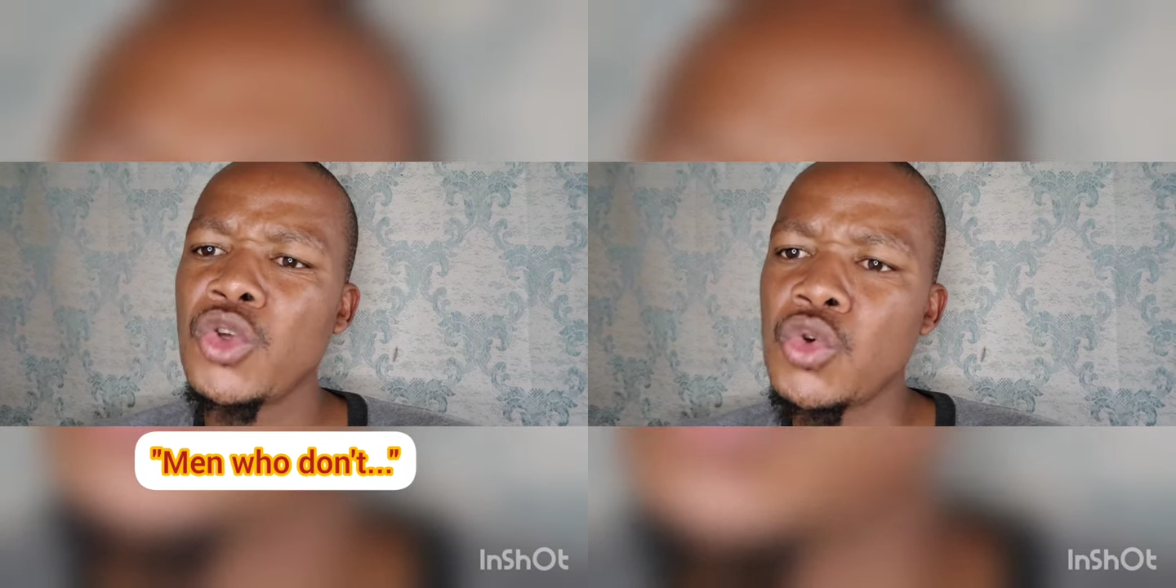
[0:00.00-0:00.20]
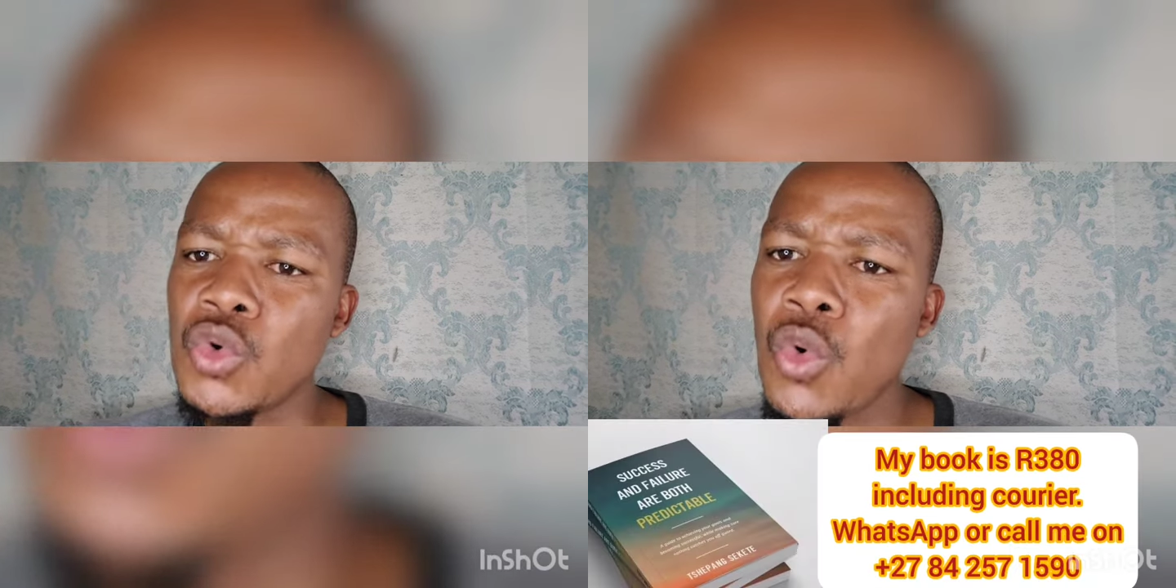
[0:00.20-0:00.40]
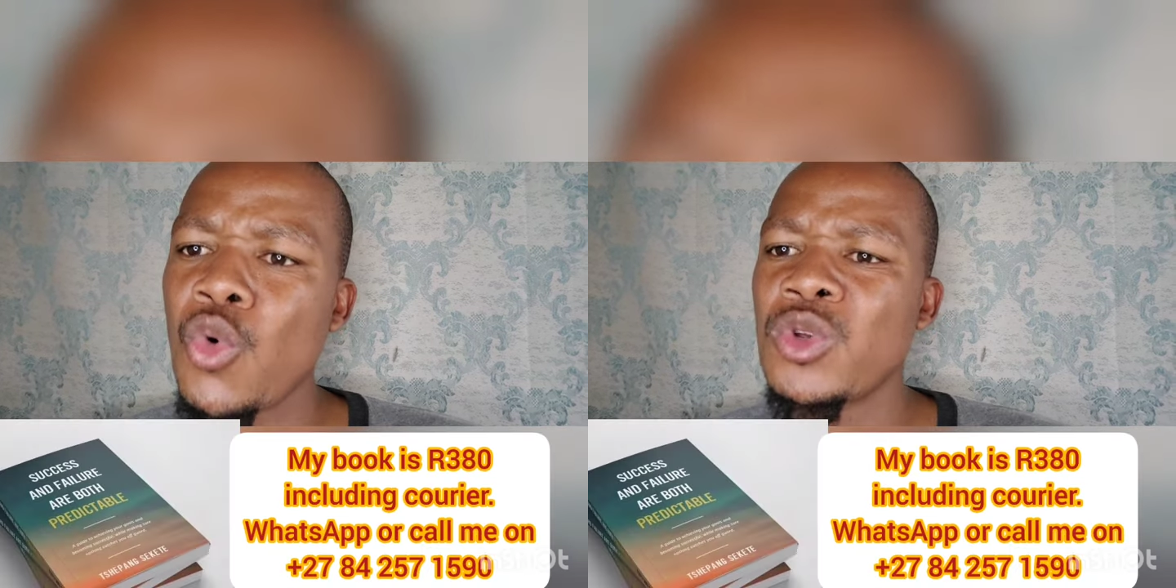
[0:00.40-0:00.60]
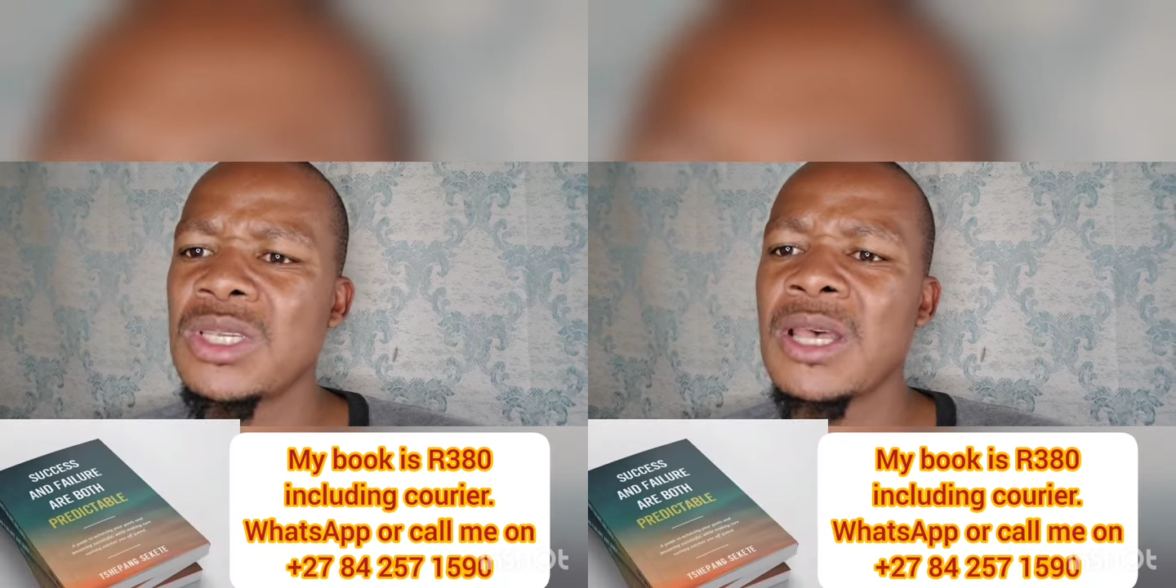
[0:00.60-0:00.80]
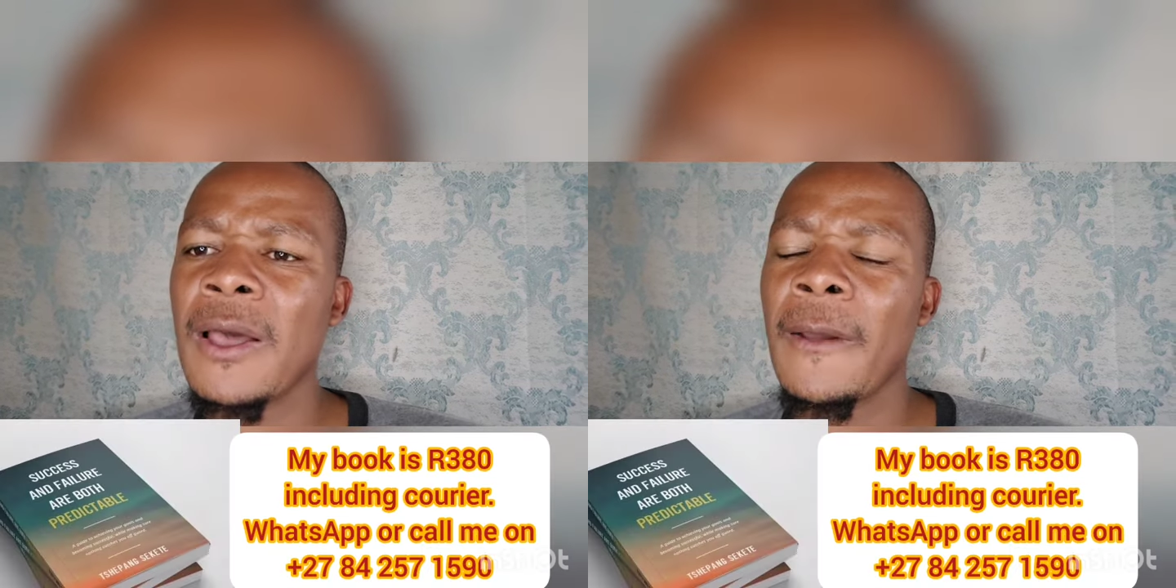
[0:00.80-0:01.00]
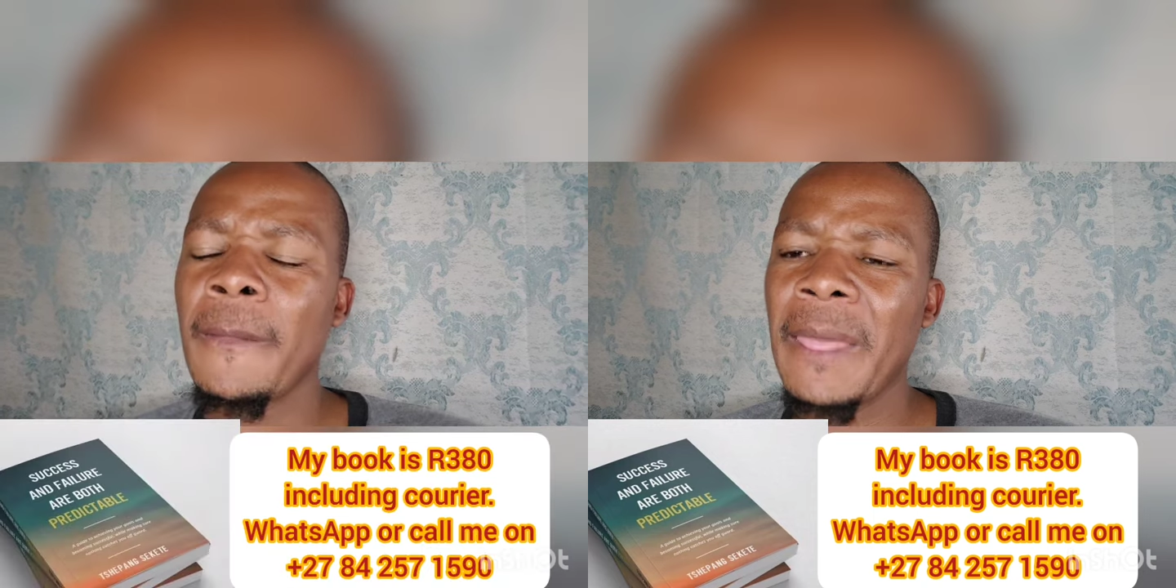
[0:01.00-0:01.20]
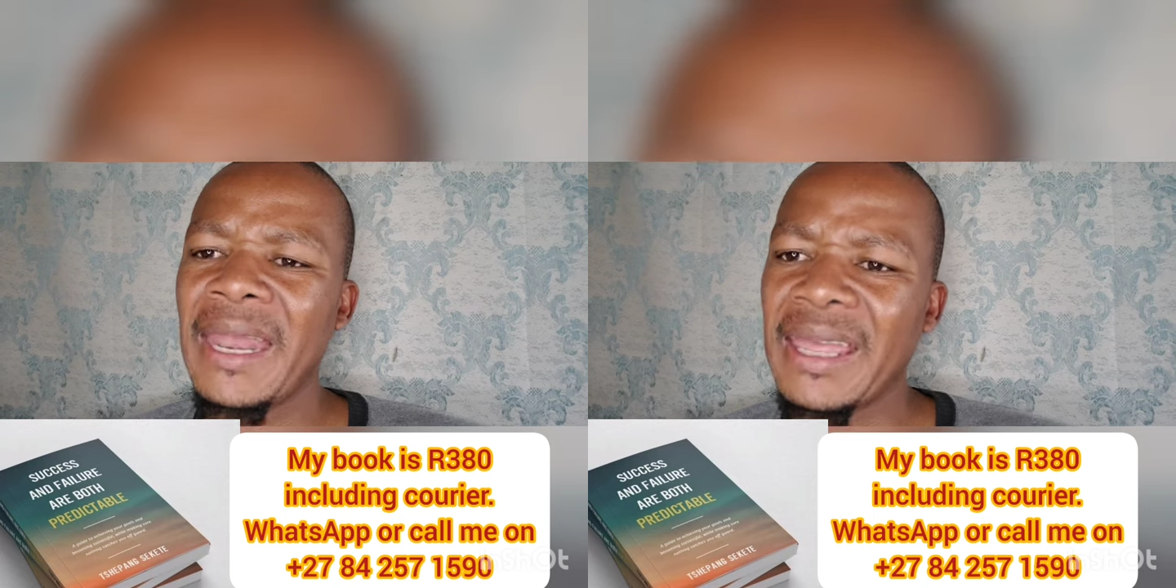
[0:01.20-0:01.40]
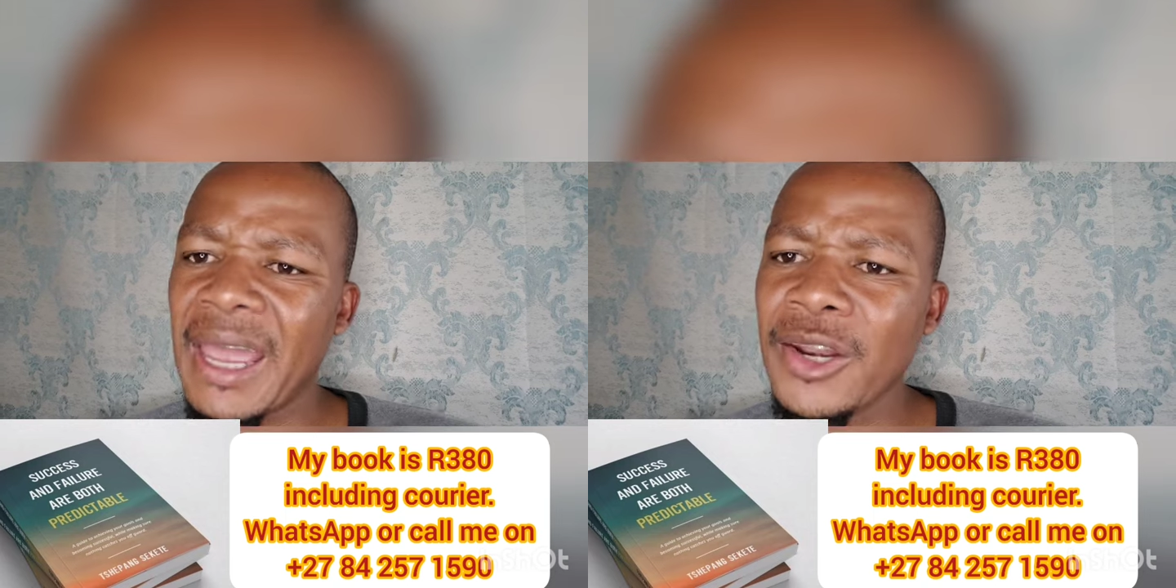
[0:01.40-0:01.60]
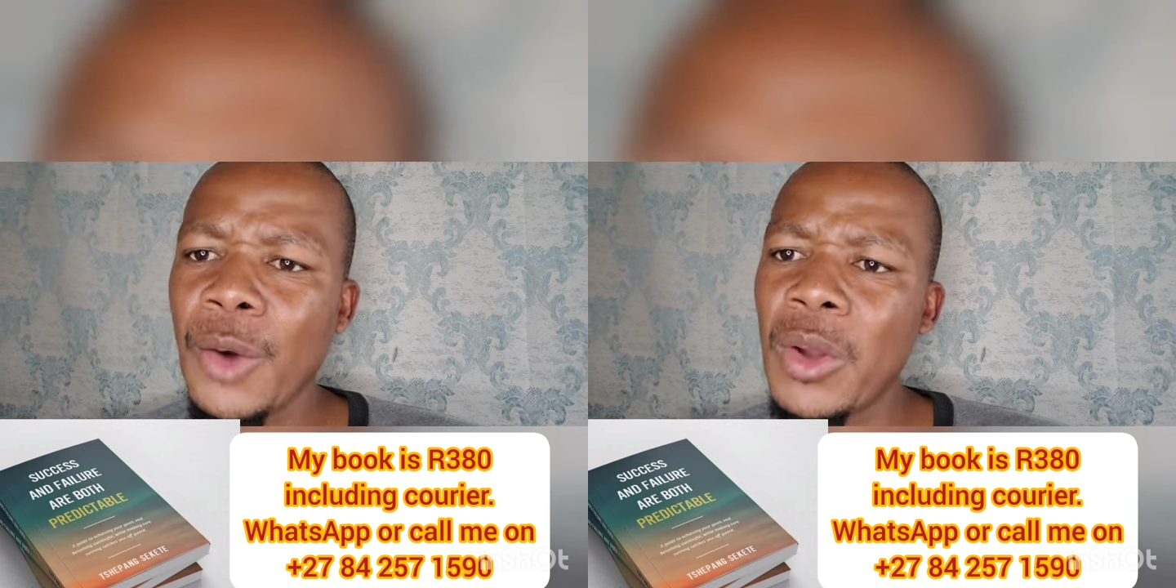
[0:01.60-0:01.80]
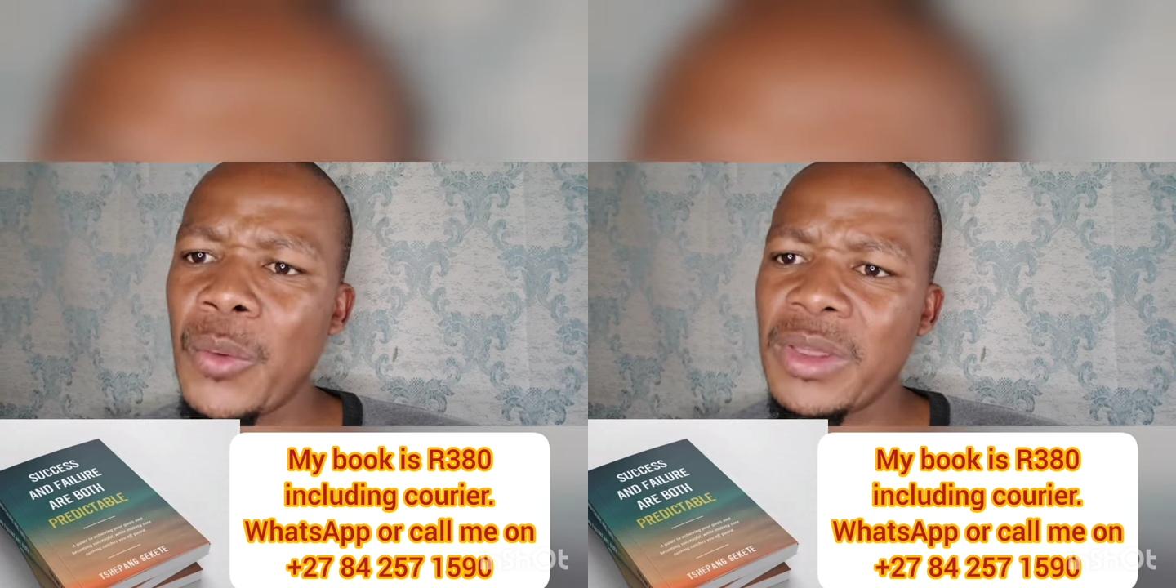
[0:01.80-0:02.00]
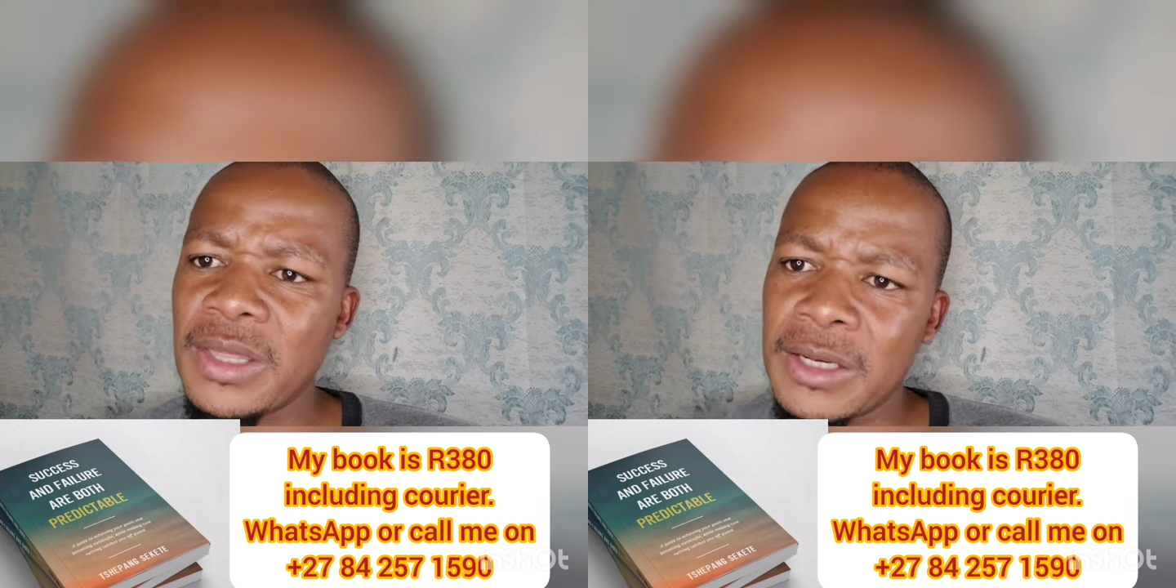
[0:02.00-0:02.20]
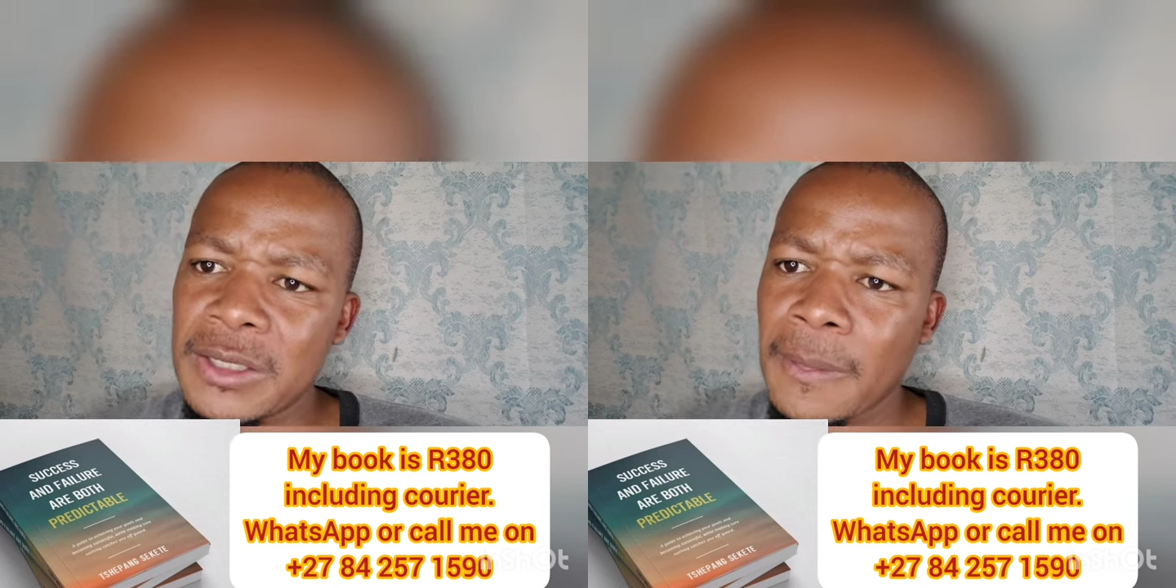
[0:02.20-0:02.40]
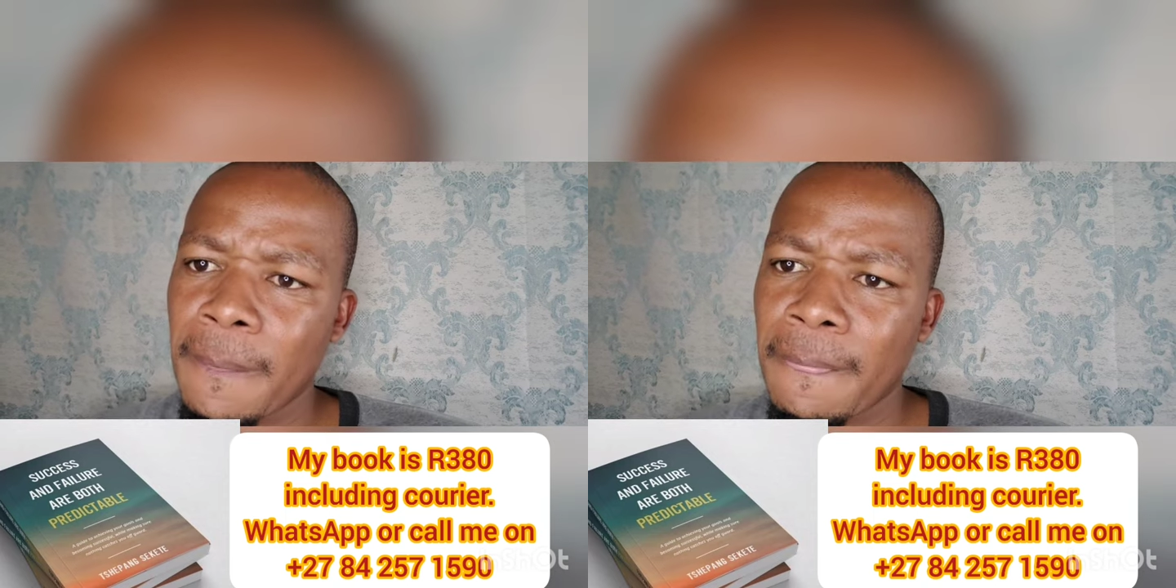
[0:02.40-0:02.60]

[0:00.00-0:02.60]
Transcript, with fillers: use and get away with it.